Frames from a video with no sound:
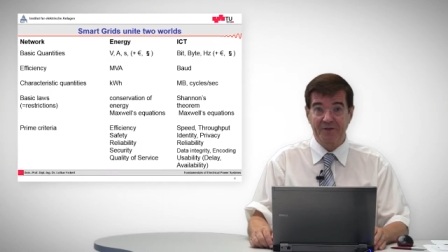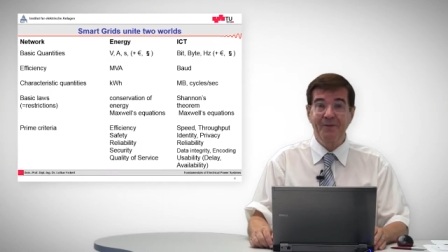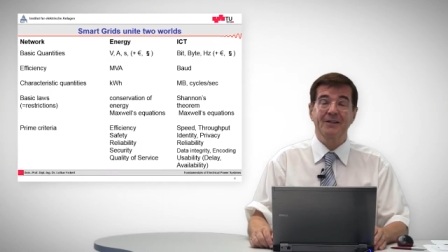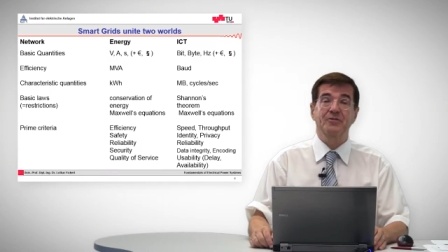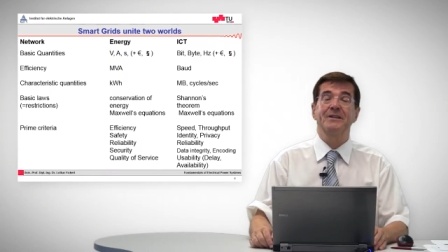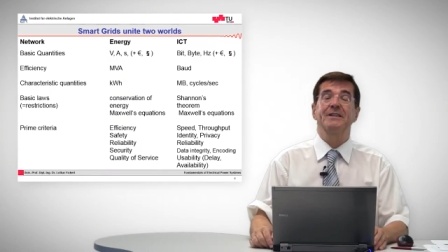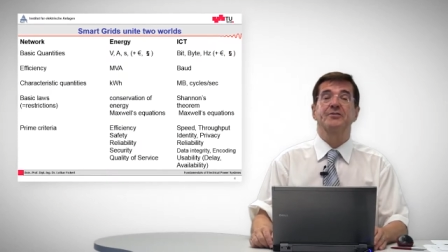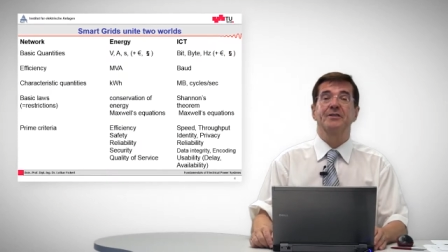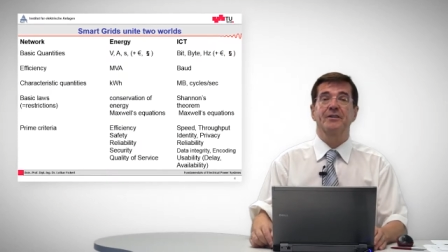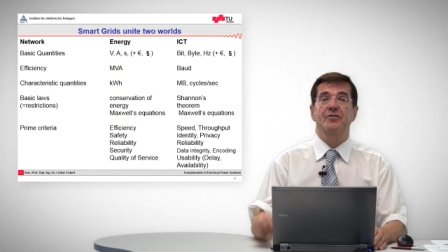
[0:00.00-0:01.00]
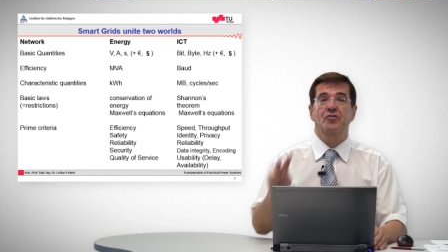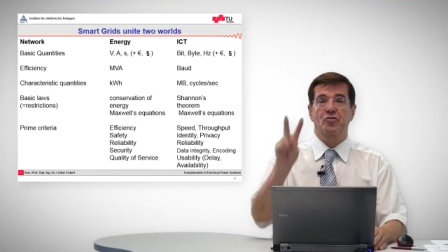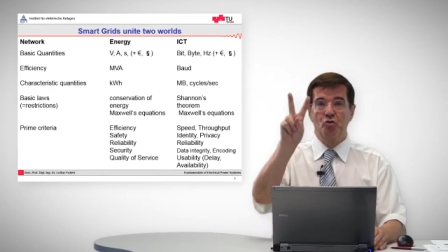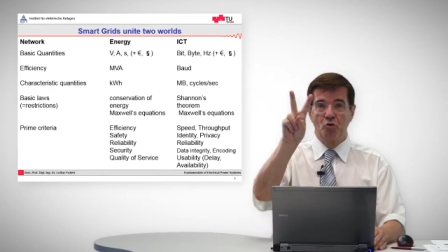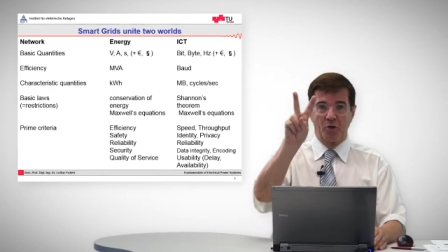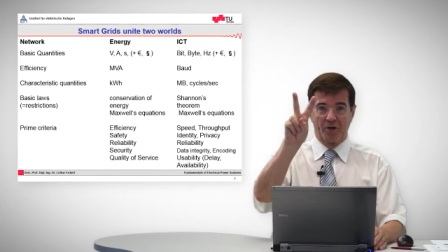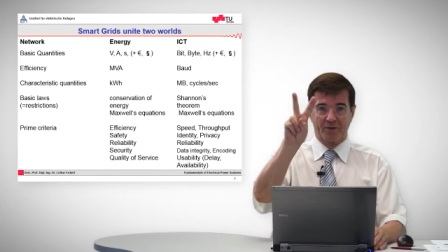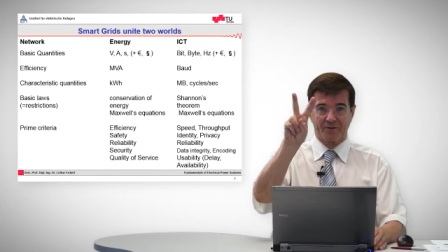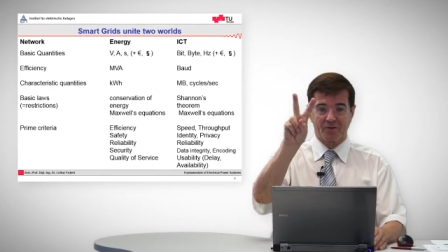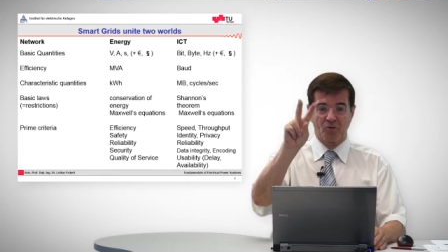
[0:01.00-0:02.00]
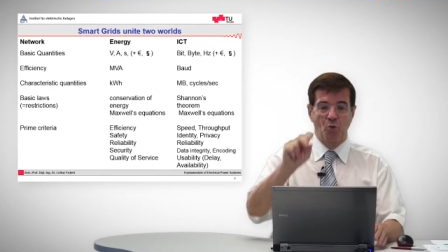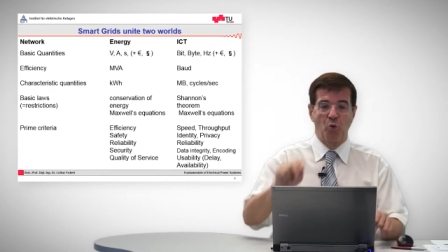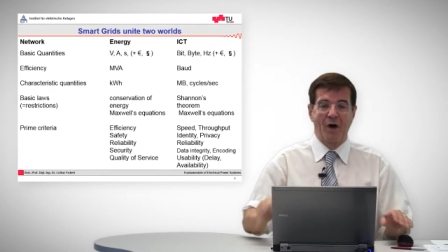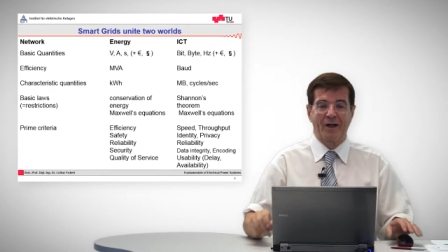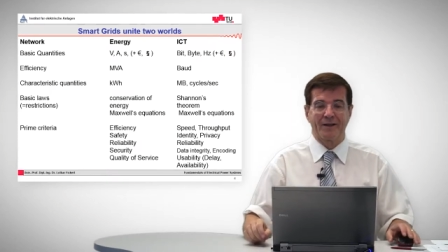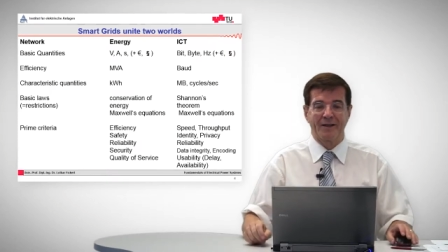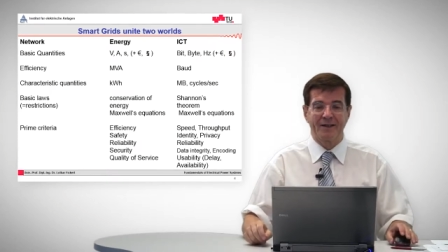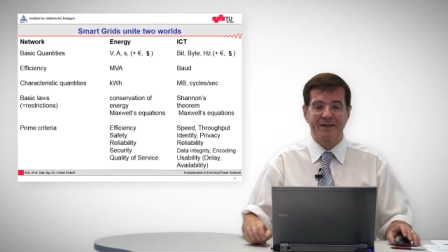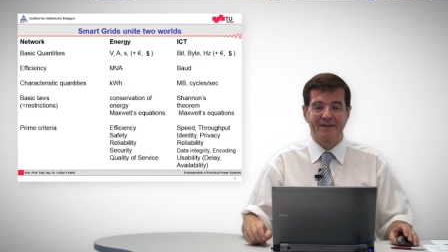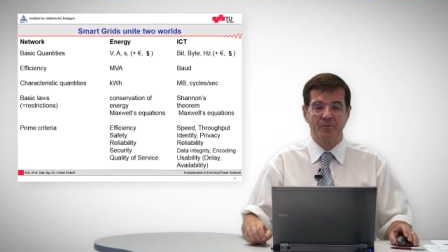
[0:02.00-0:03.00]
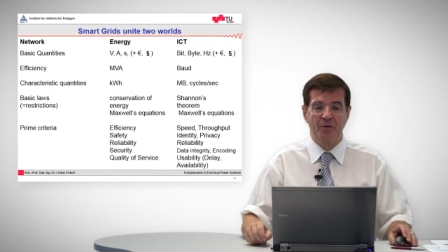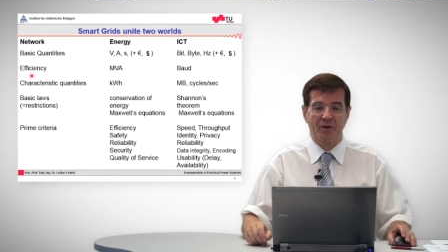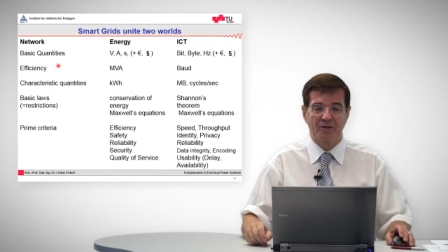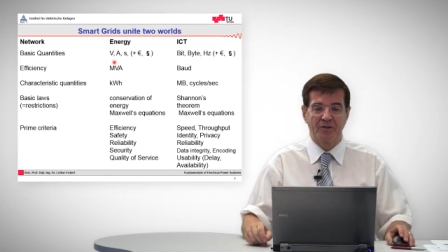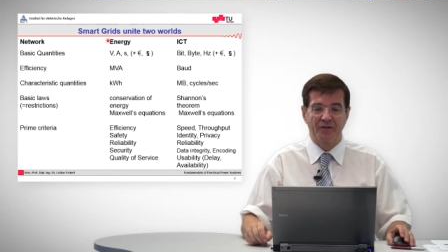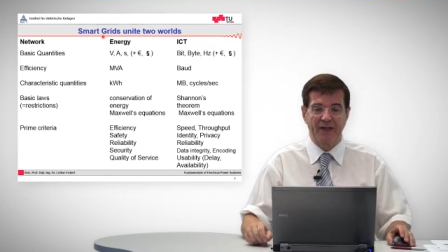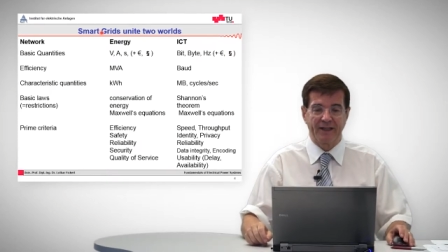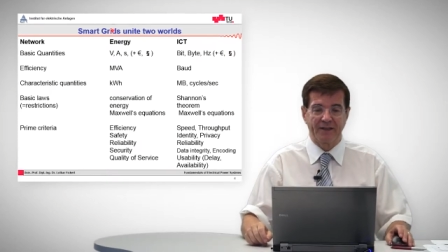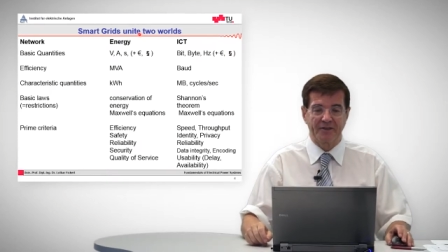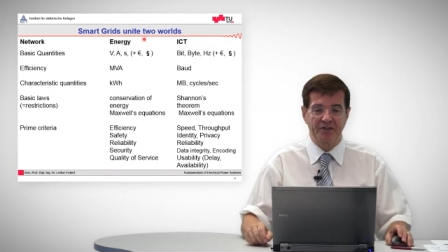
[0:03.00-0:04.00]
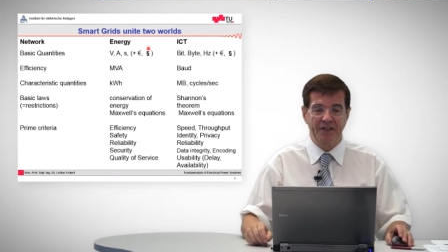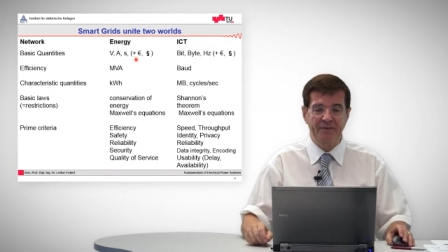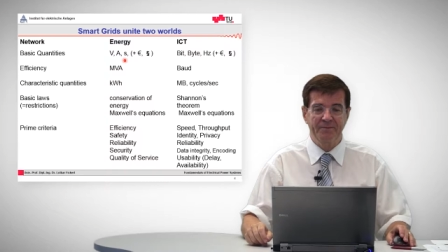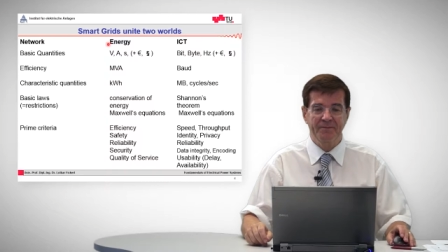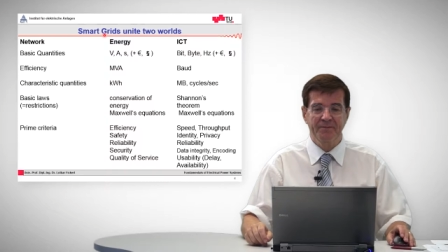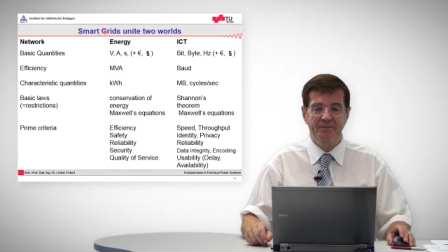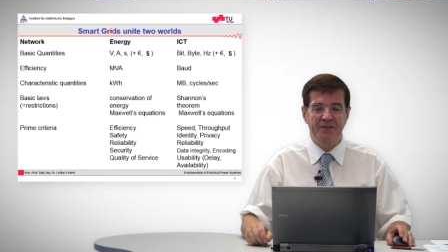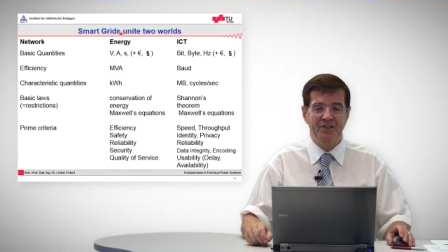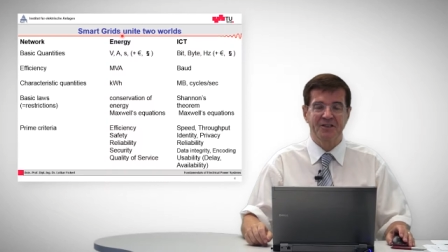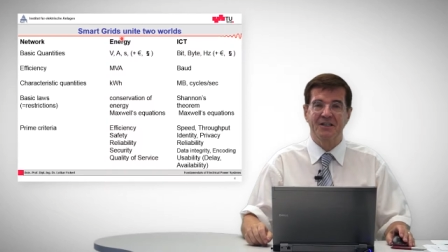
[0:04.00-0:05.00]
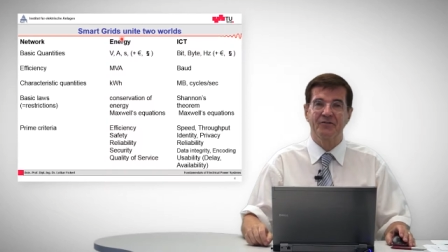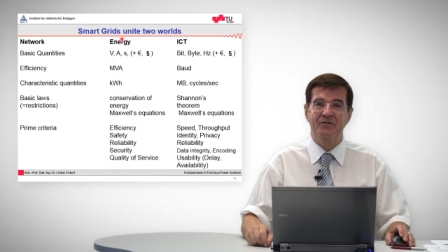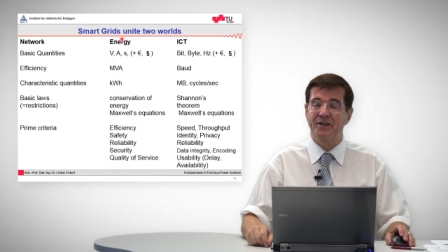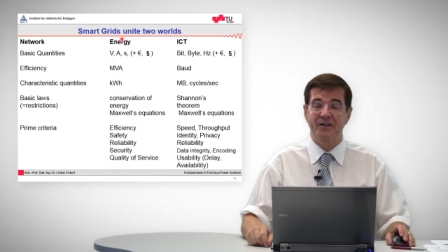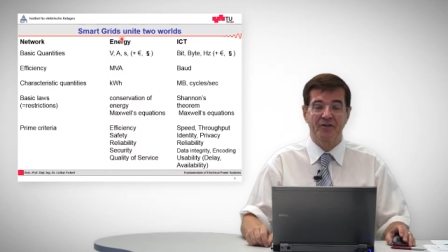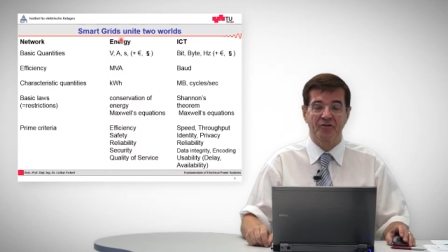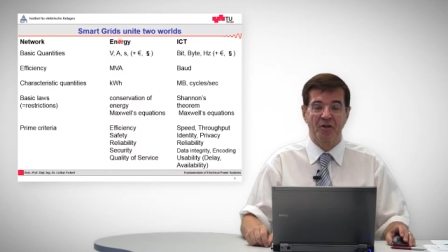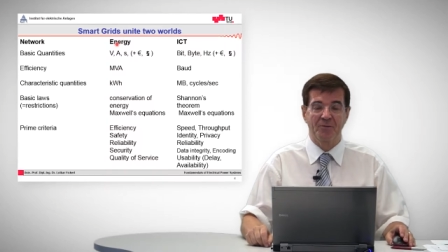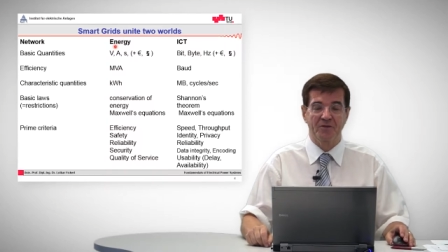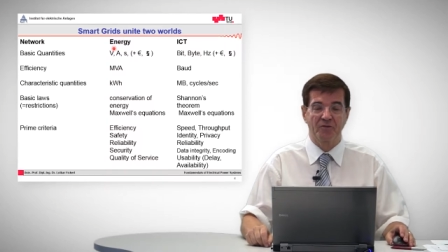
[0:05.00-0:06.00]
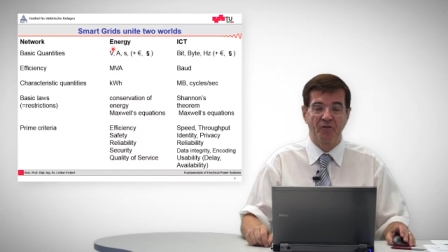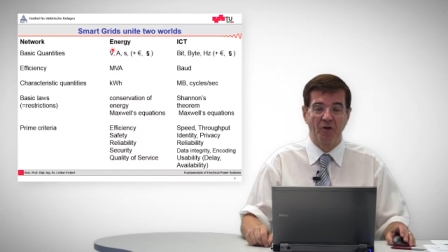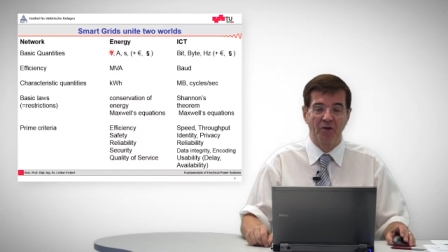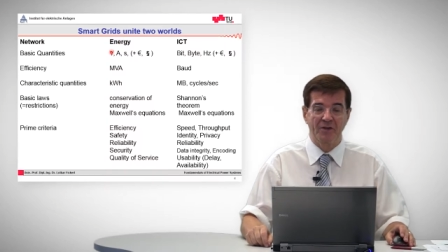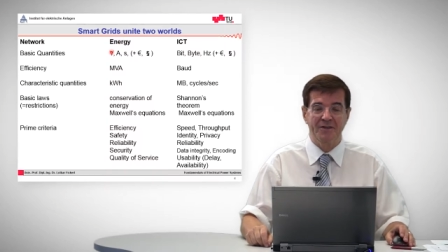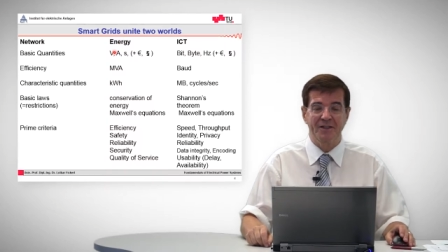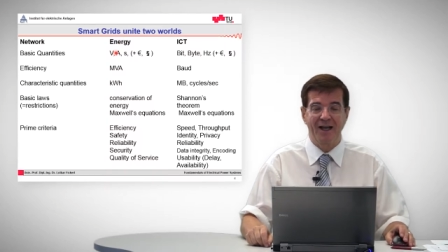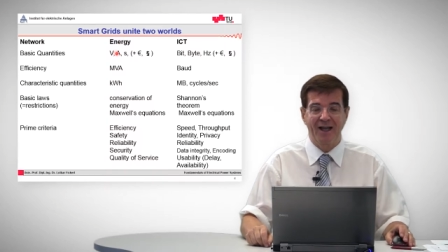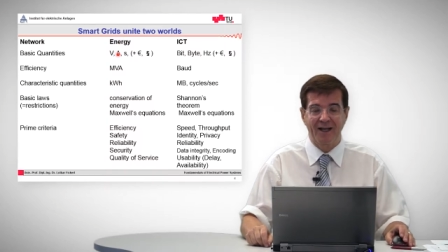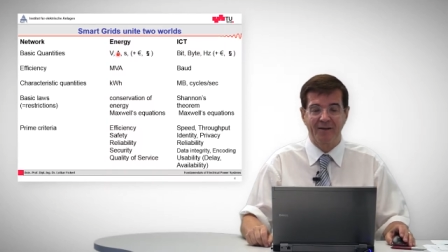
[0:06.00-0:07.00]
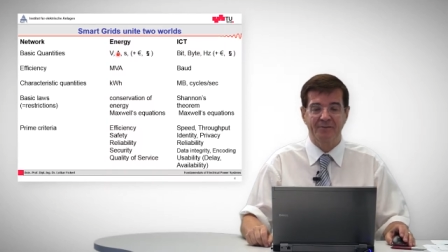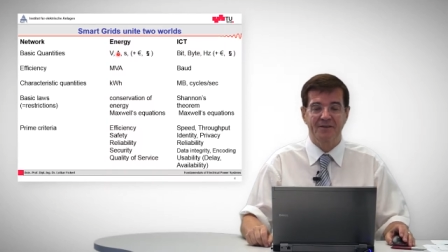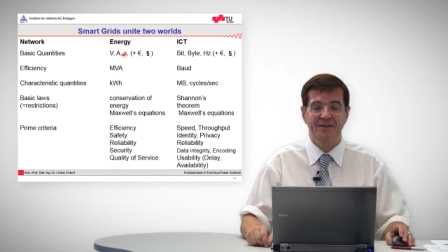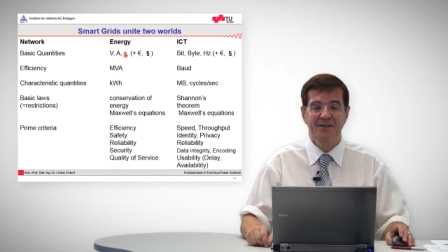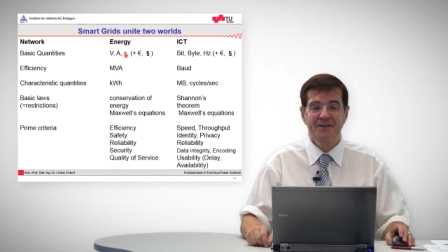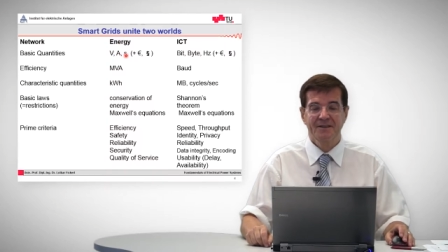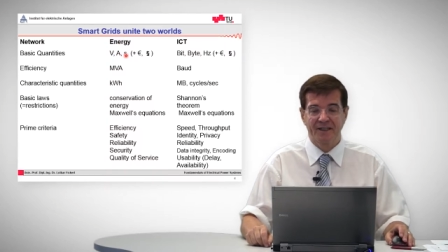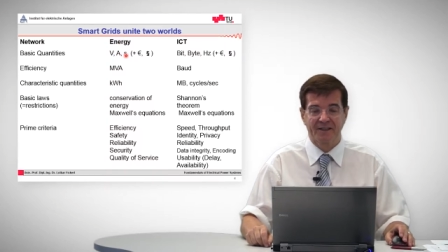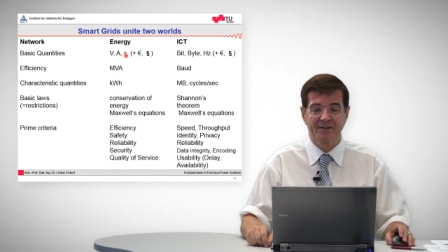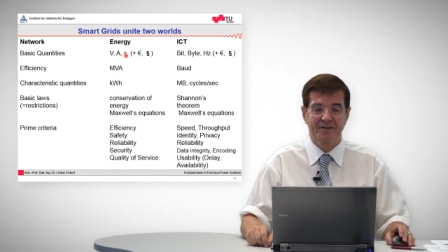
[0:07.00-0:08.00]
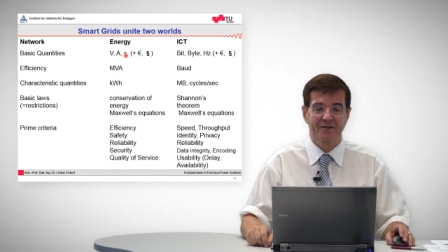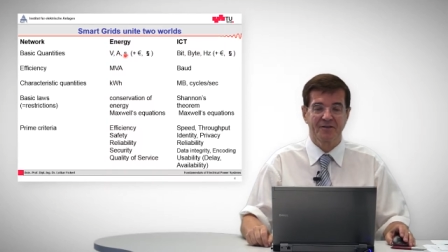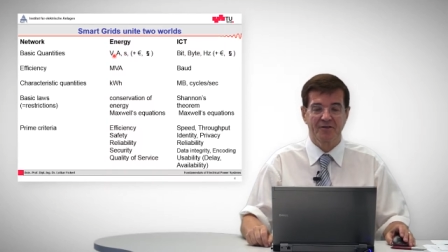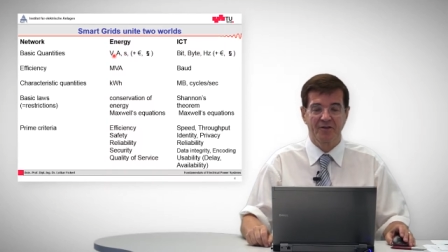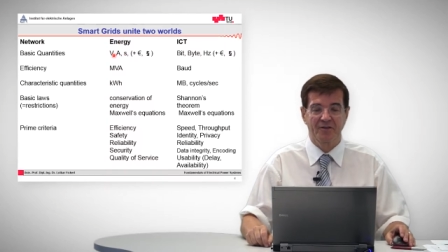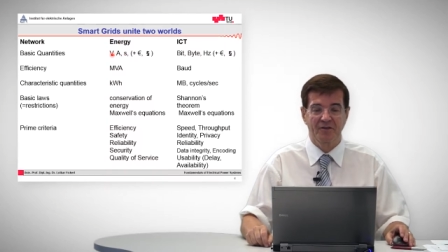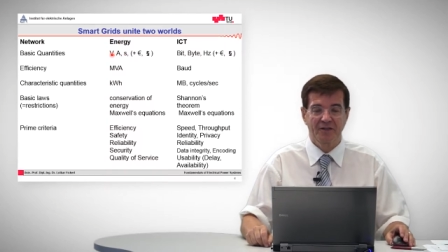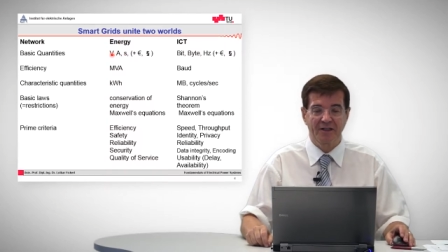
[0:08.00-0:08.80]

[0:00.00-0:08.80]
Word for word: Smart grids unite two worlds. One is the world of energy, which is given in the terms of volts, amps, seconds, so